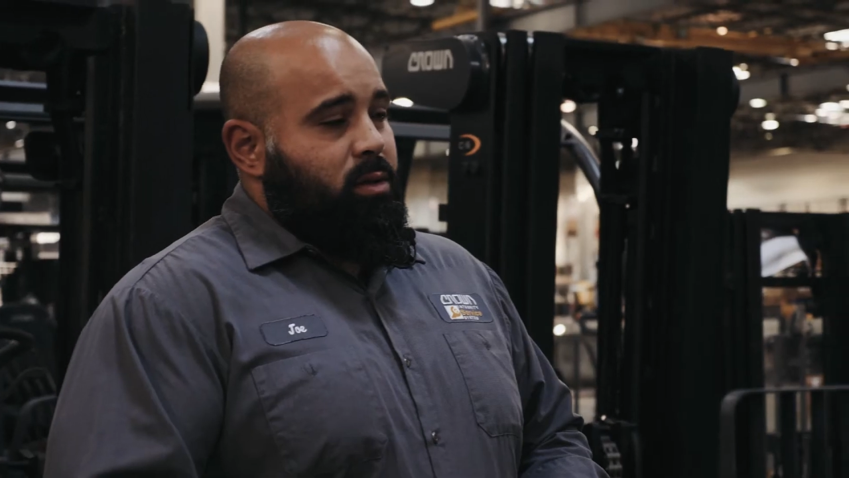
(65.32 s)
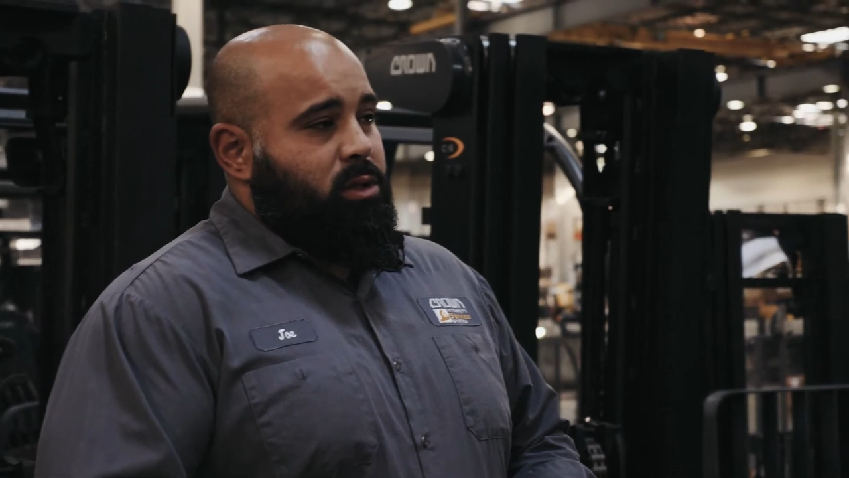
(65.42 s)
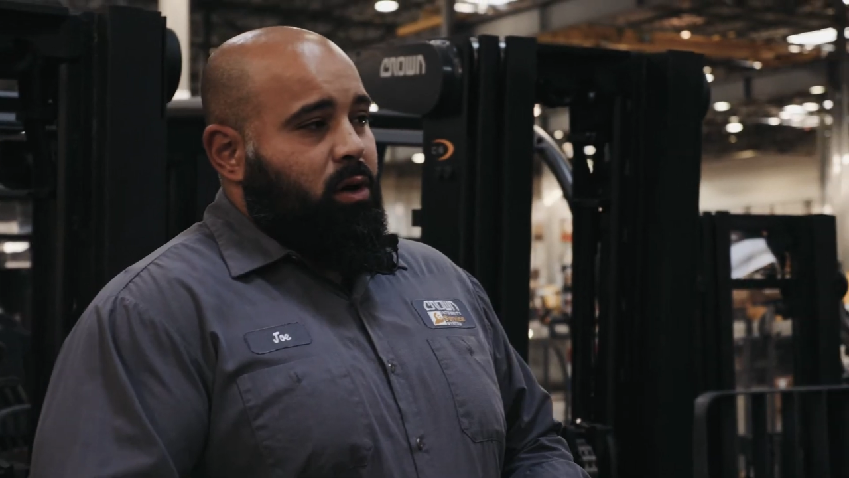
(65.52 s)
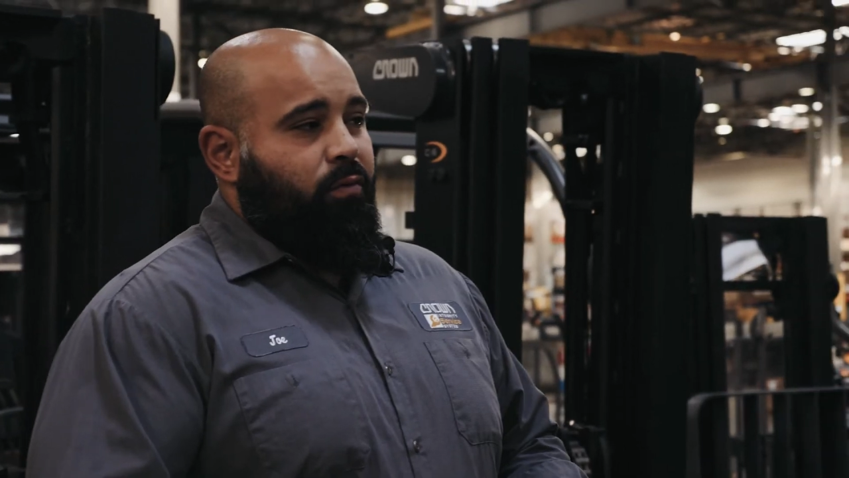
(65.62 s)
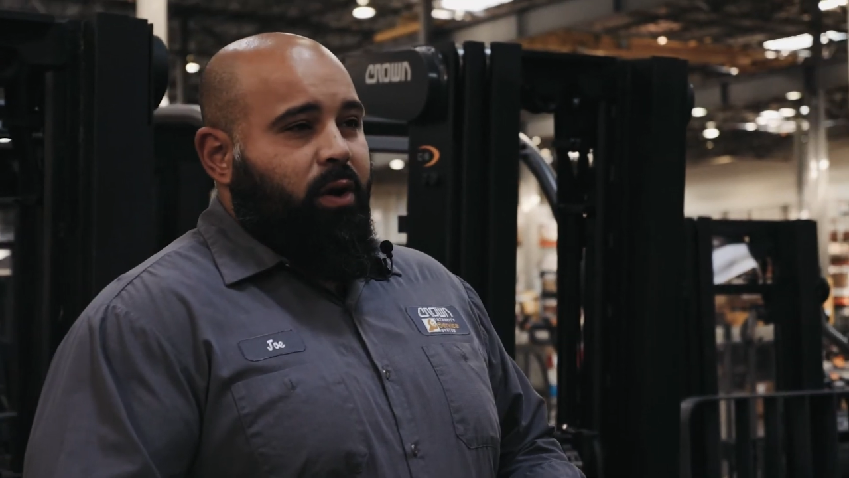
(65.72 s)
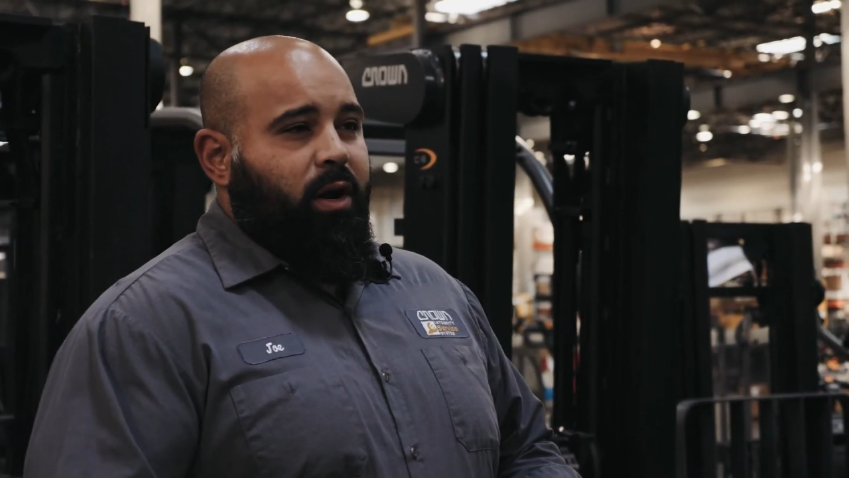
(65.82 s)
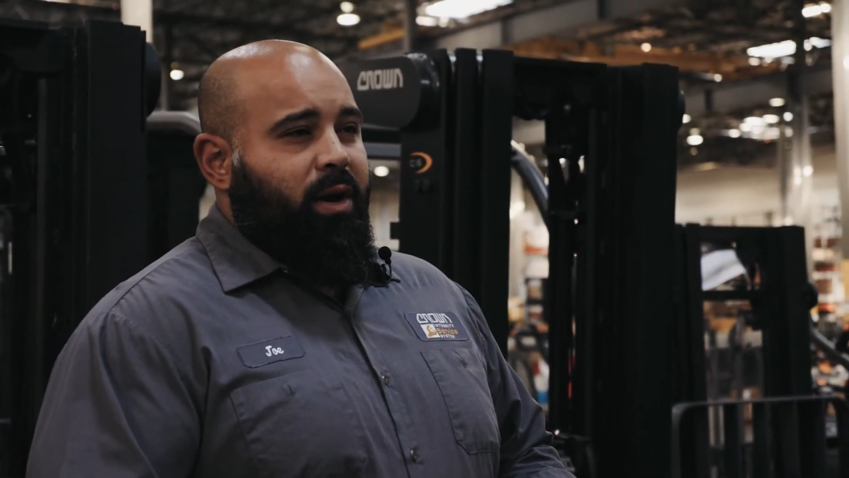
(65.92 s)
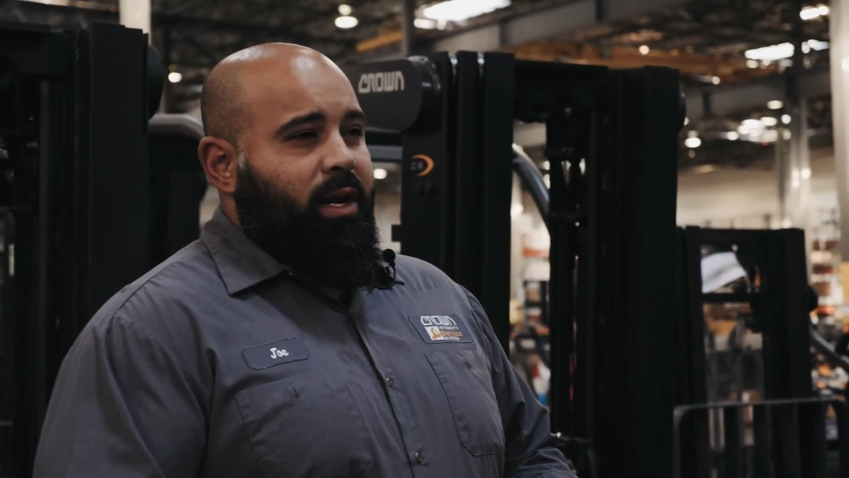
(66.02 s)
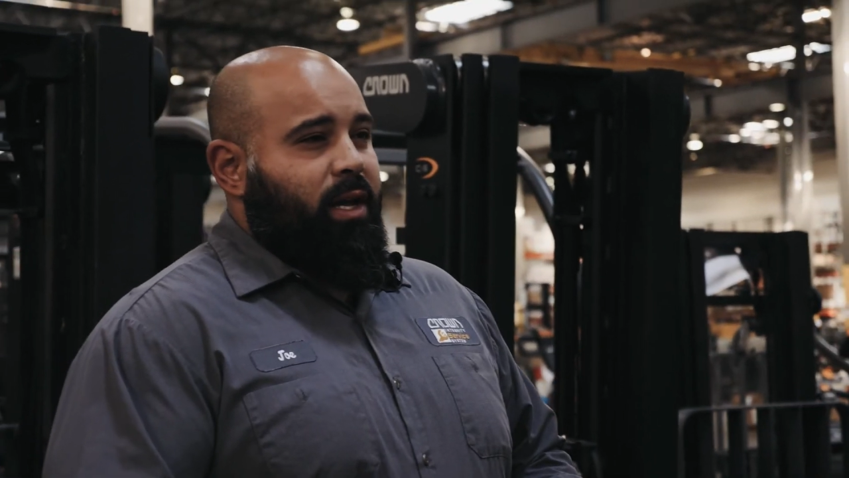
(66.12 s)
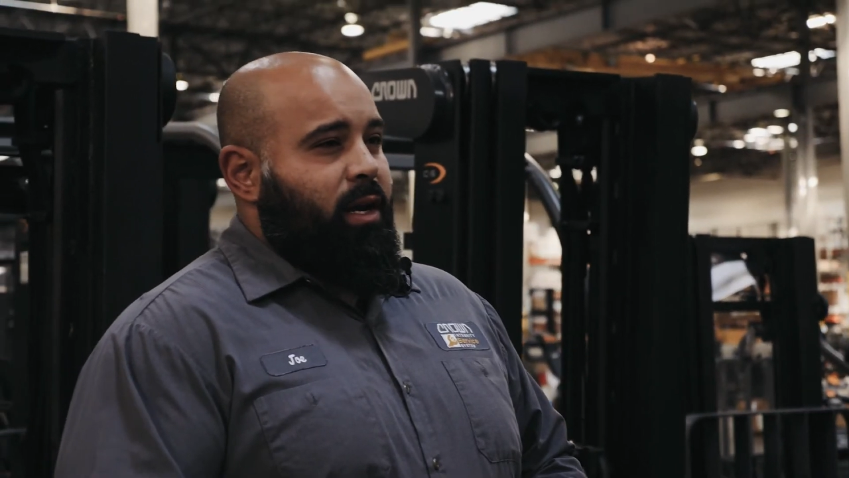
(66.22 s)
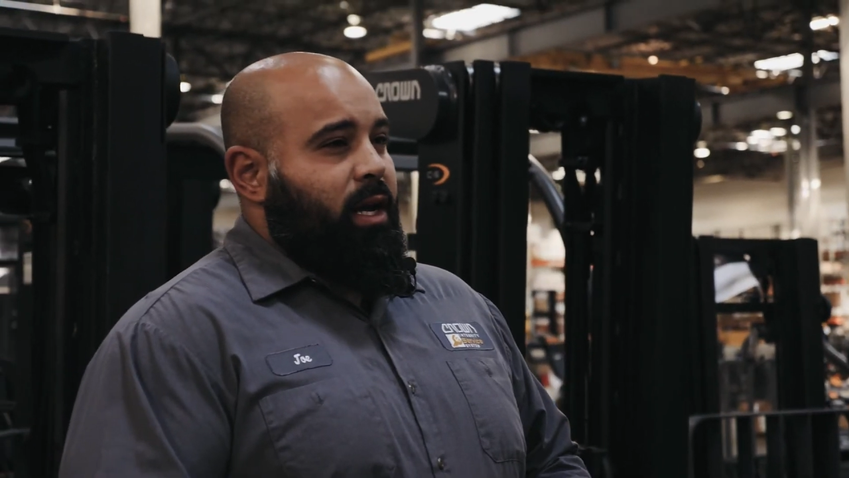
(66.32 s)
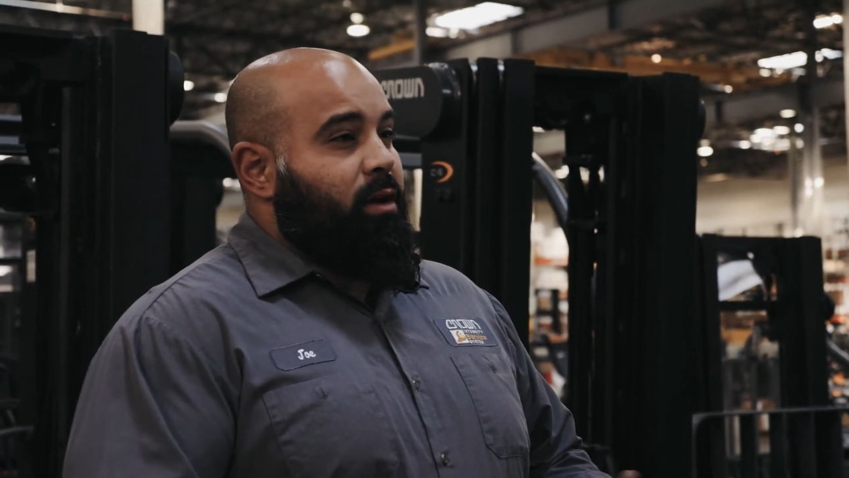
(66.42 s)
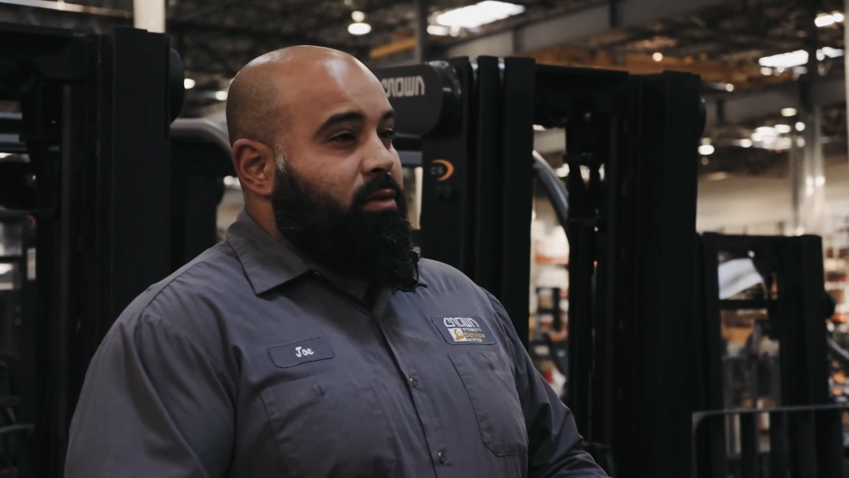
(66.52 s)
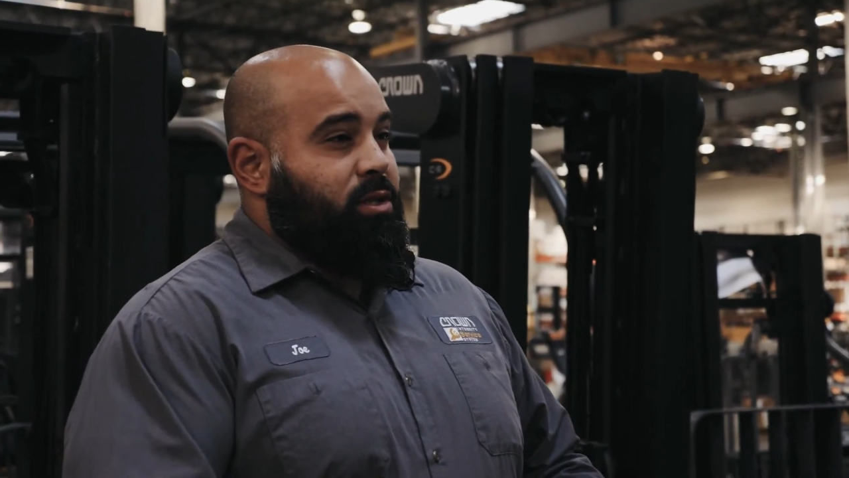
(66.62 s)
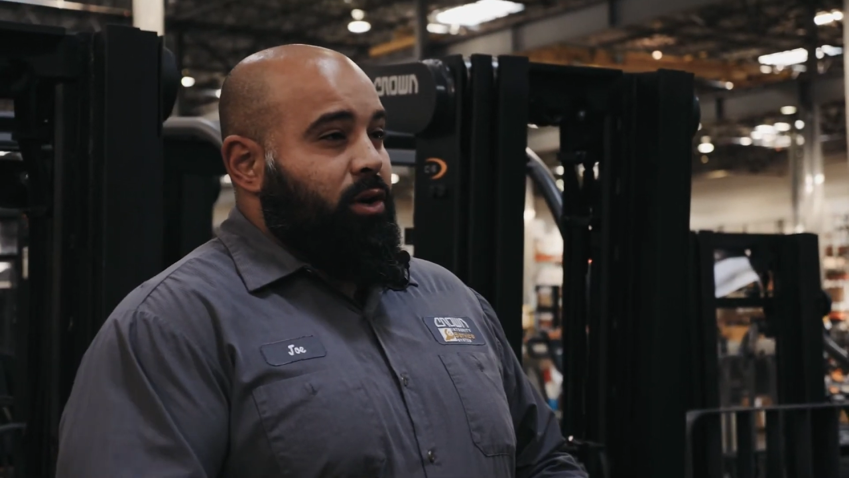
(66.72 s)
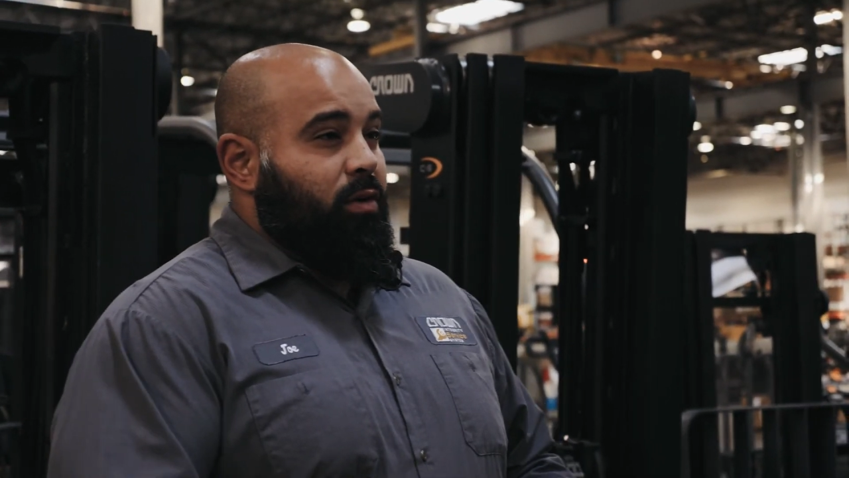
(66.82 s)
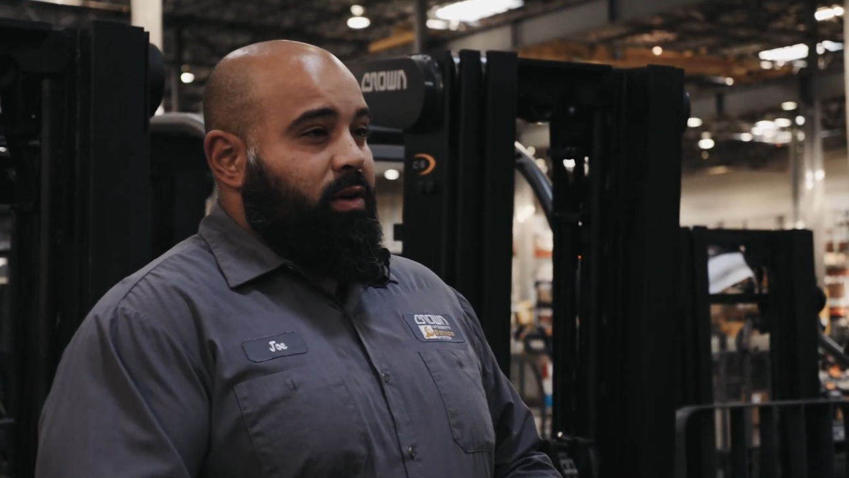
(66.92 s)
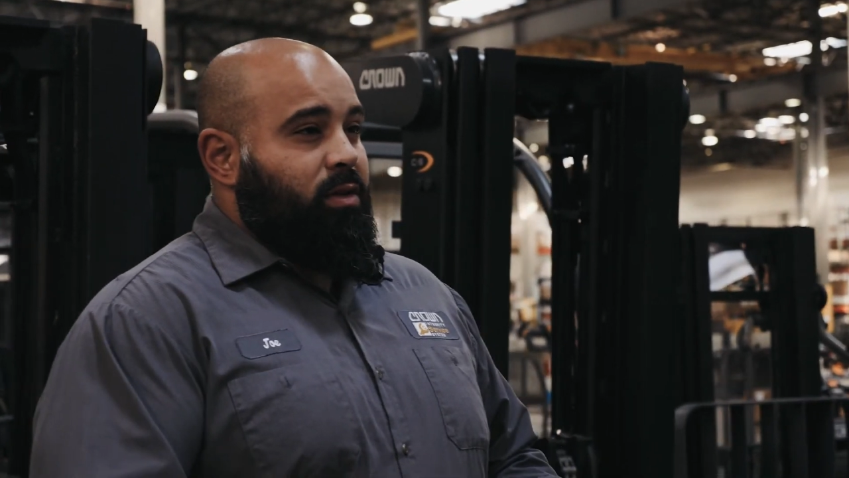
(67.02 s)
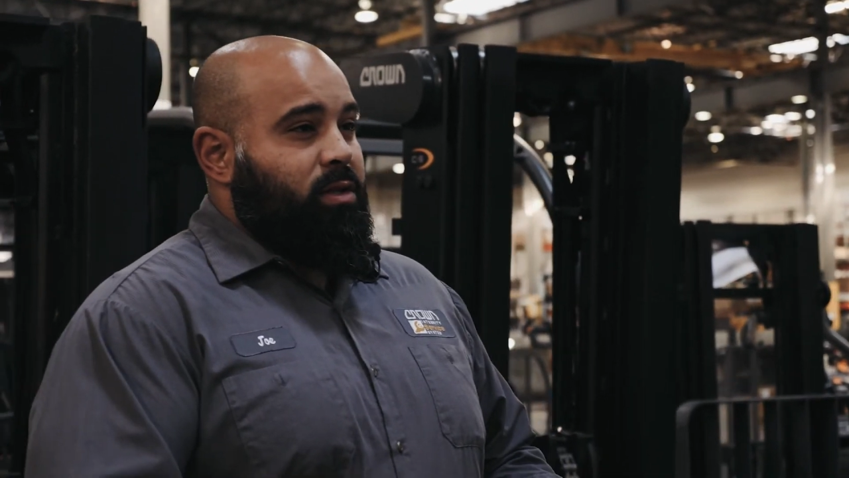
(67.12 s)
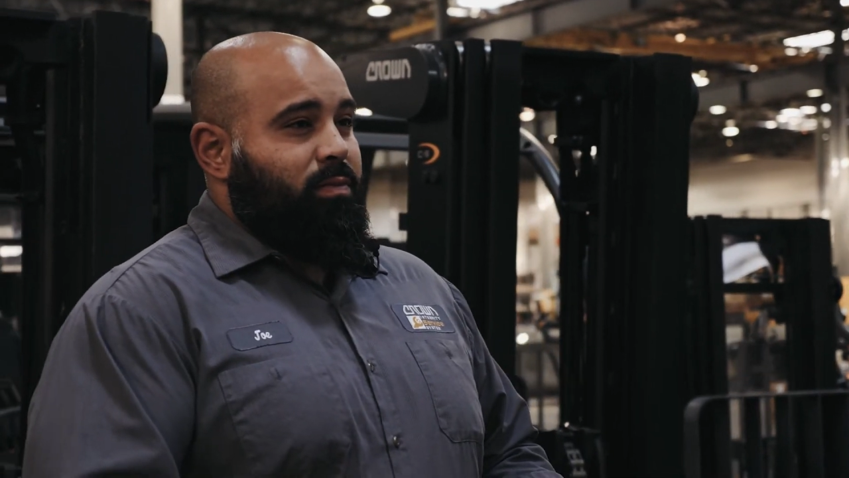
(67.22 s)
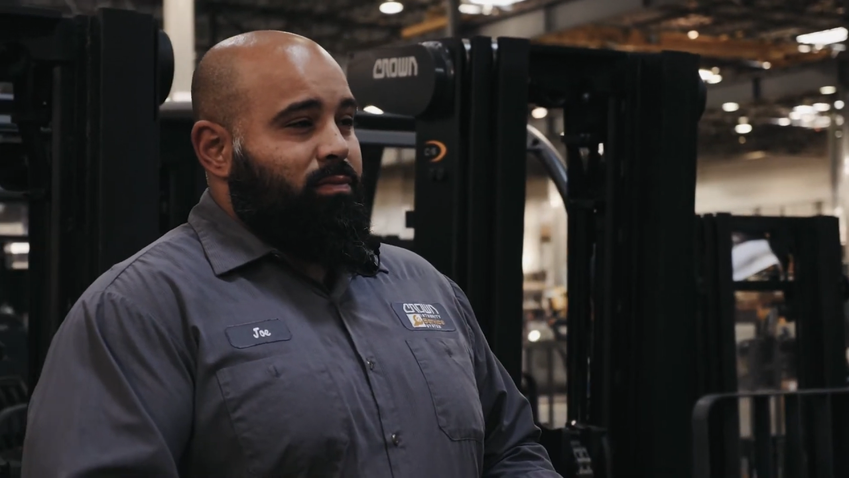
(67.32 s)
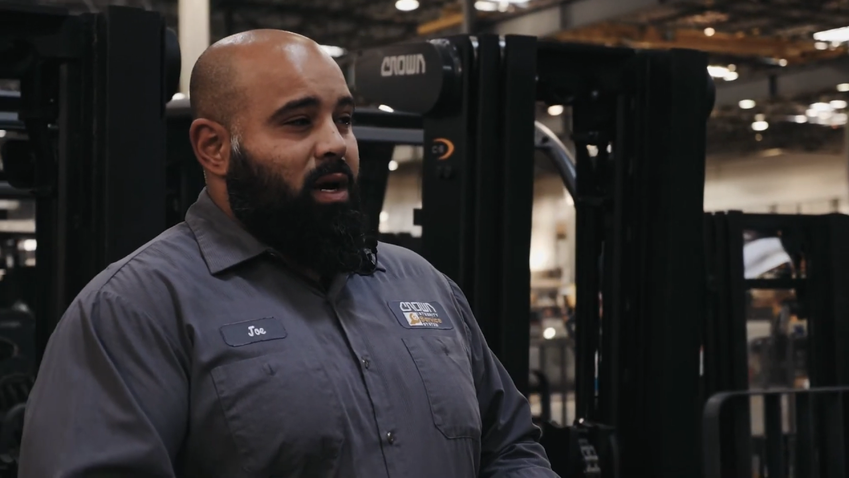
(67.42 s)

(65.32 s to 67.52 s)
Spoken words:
So for anybody getting out of the service,